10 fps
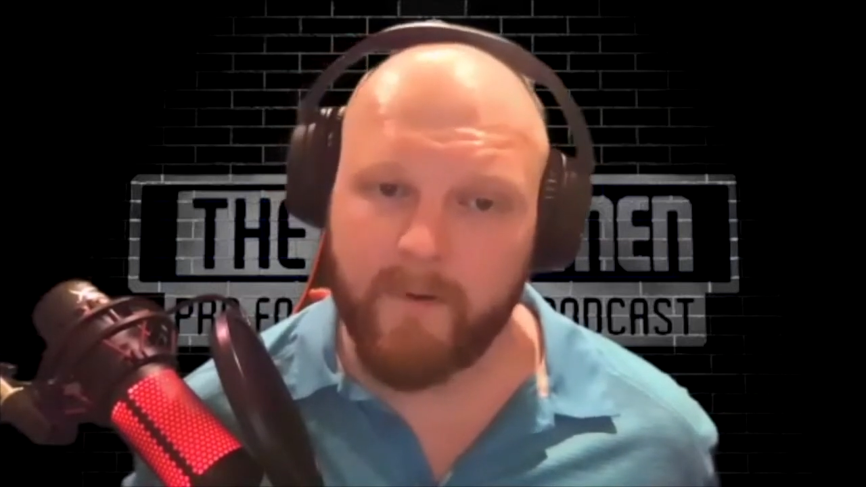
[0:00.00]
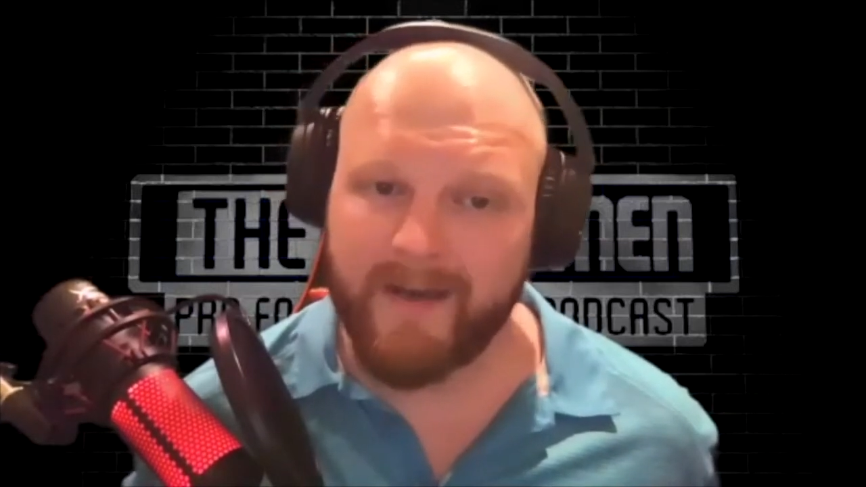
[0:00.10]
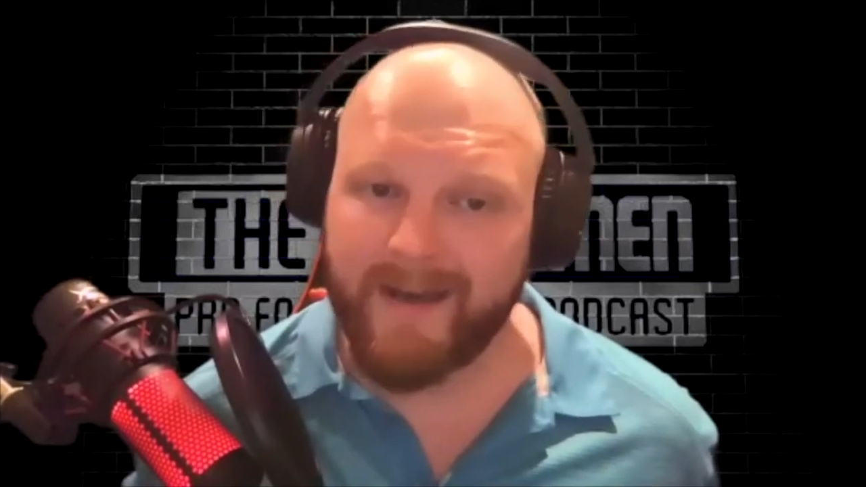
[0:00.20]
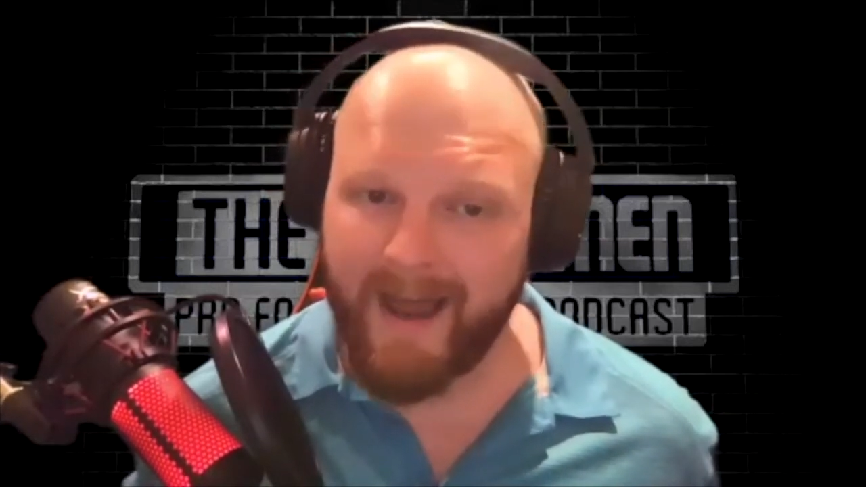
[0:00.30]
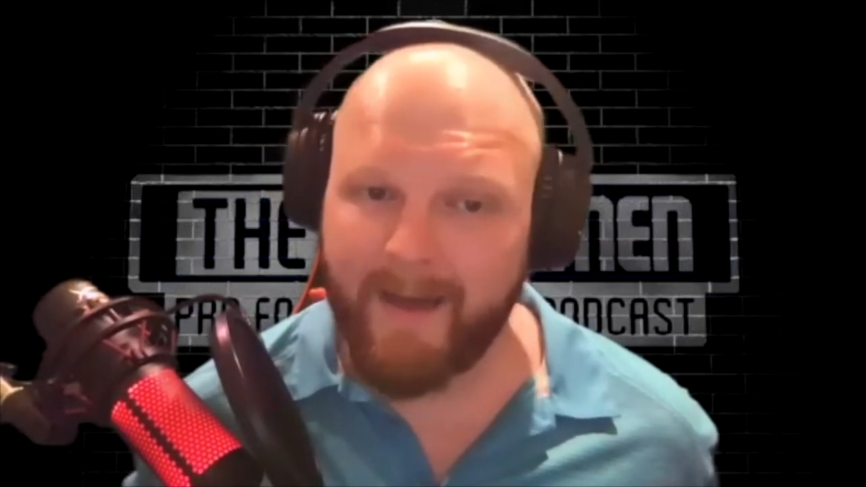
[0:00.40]

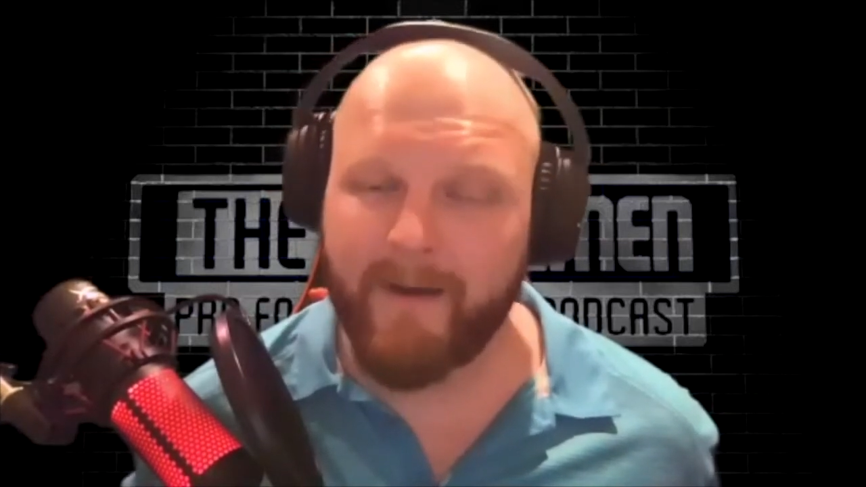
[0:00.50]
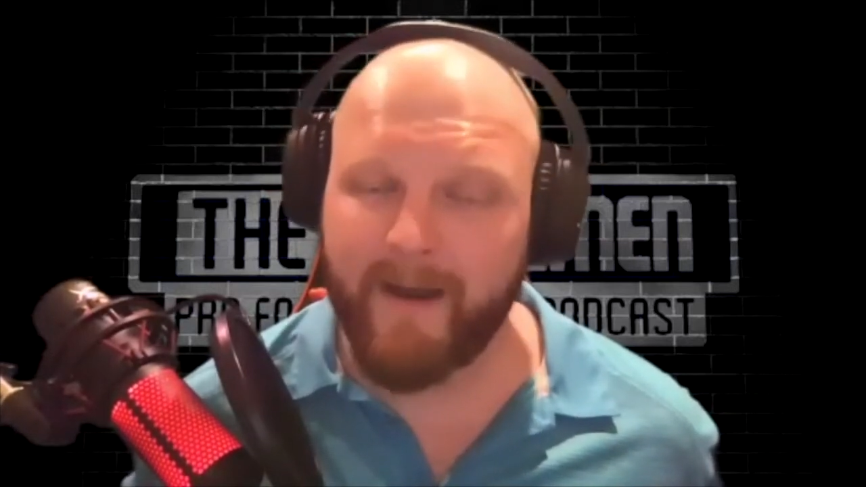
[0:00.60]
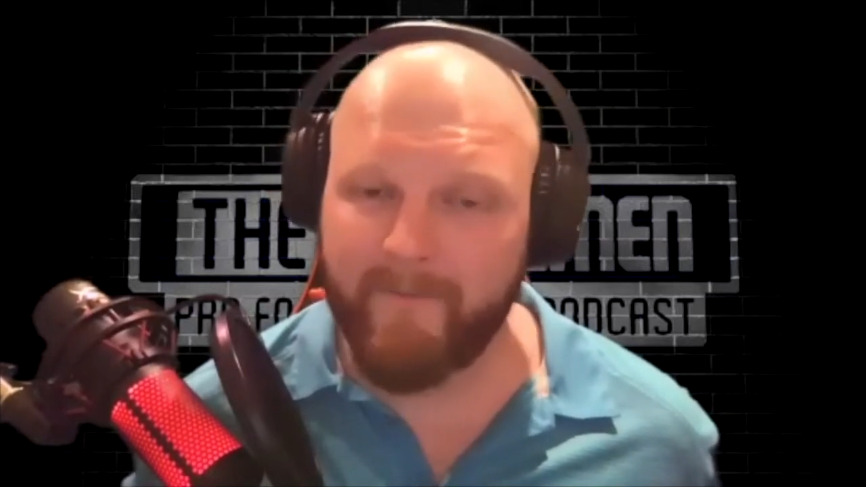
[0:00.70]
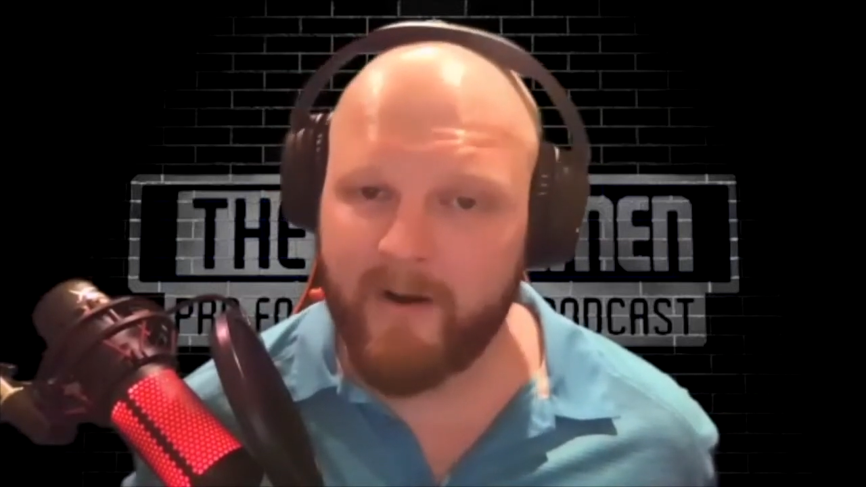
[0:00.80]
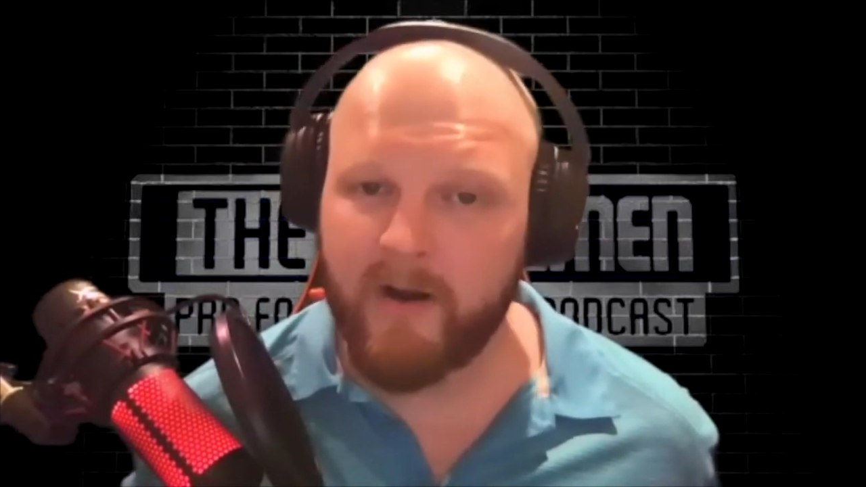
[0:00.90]
not by
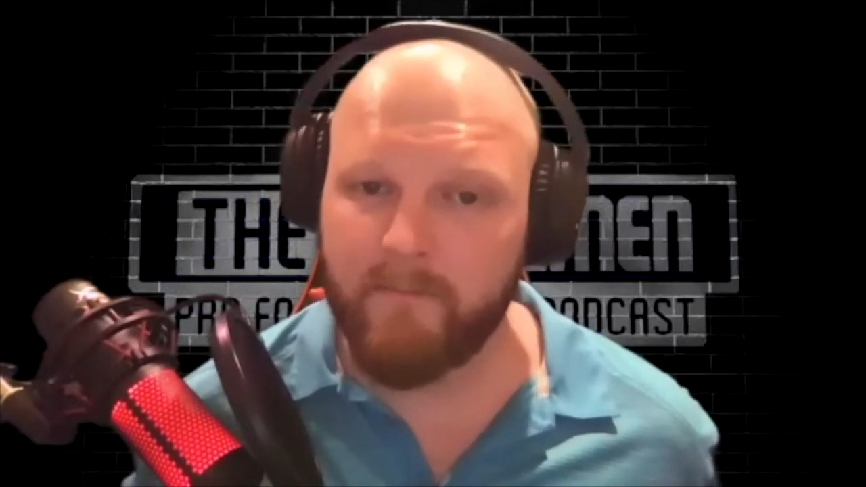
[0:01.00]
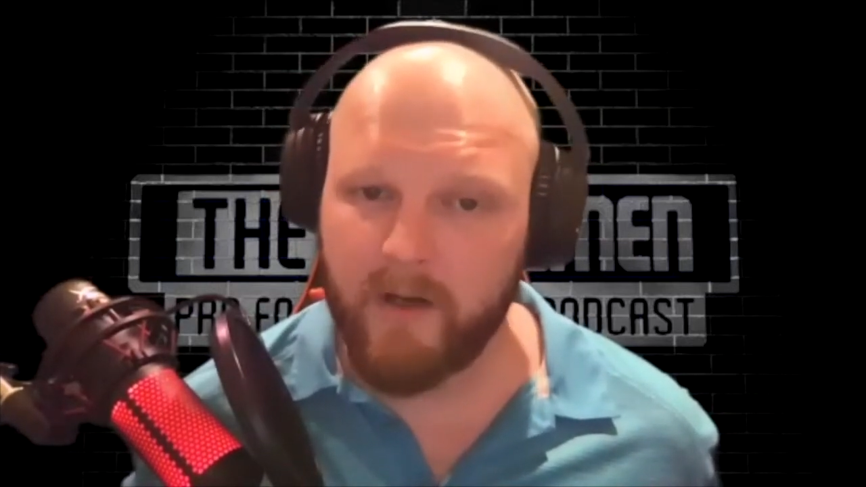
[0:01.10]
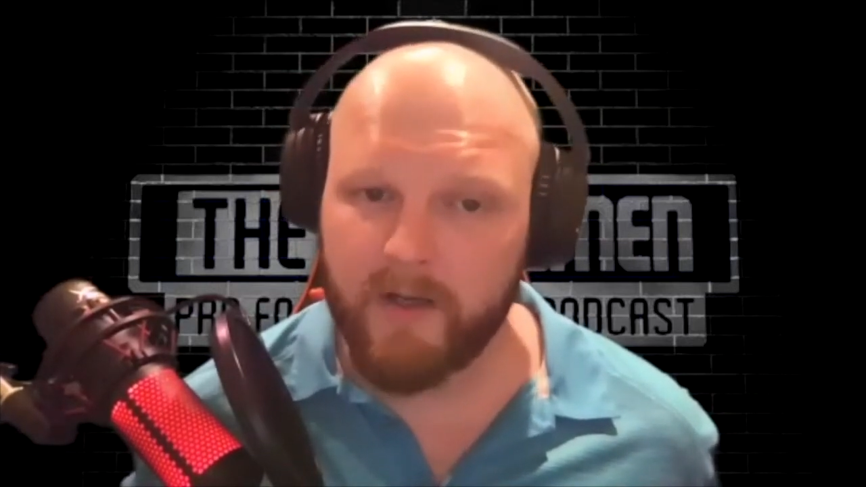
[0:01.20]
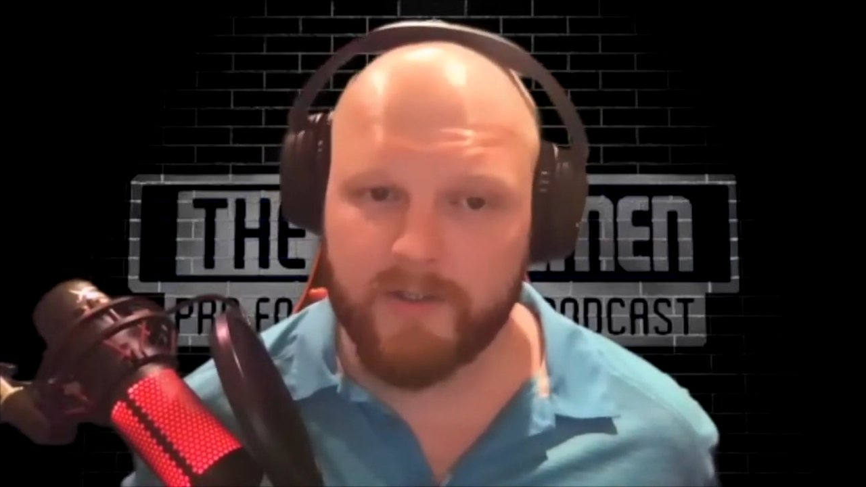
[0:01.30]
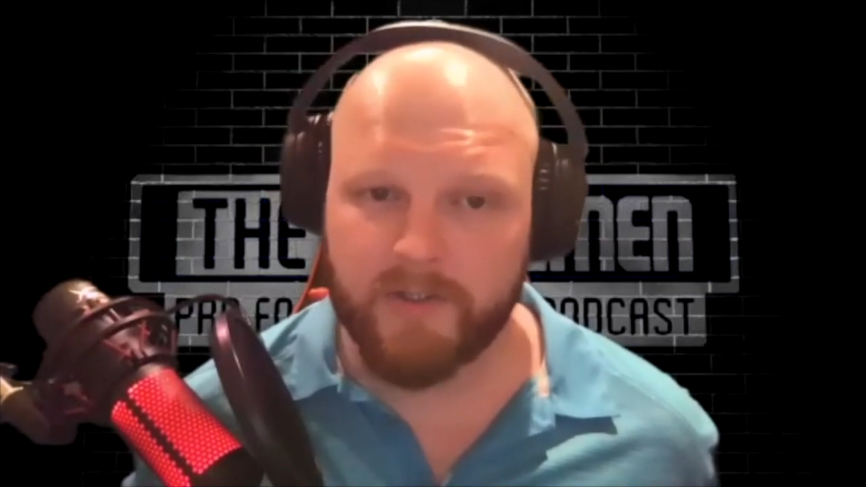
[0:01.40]
very
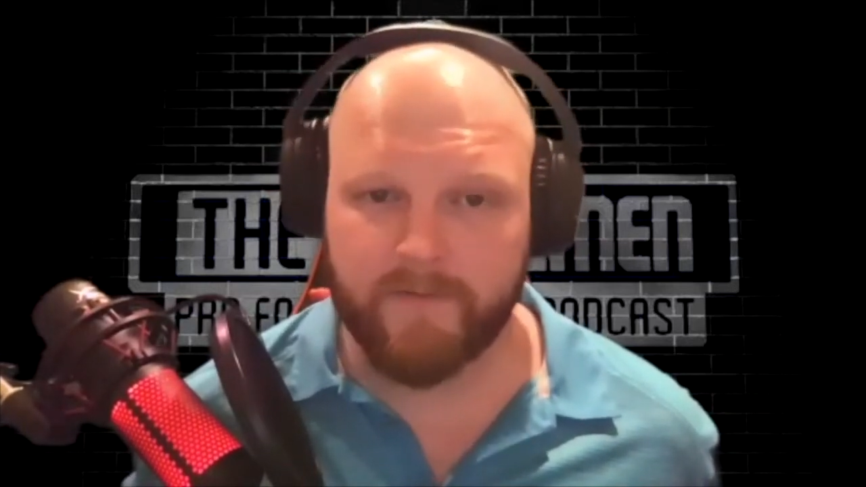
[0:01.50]
much.